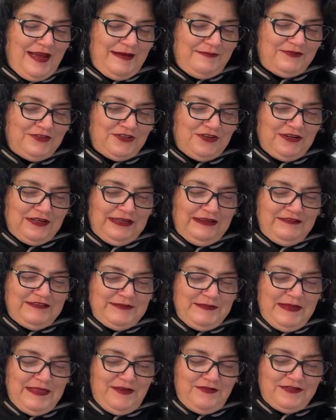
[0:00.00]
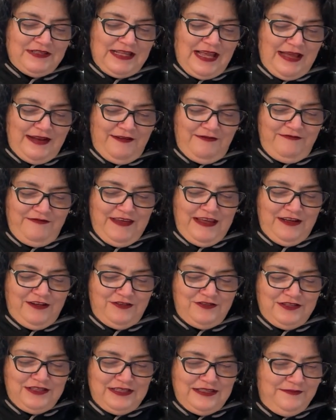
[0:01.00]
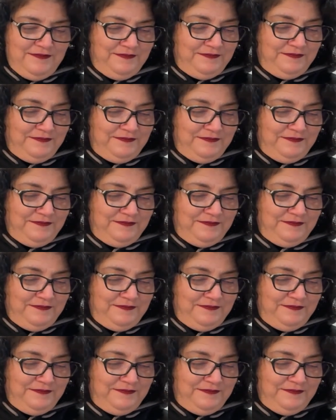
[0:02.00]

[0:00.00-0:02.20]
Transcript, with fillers: I'm sure it gives me those kind of feels.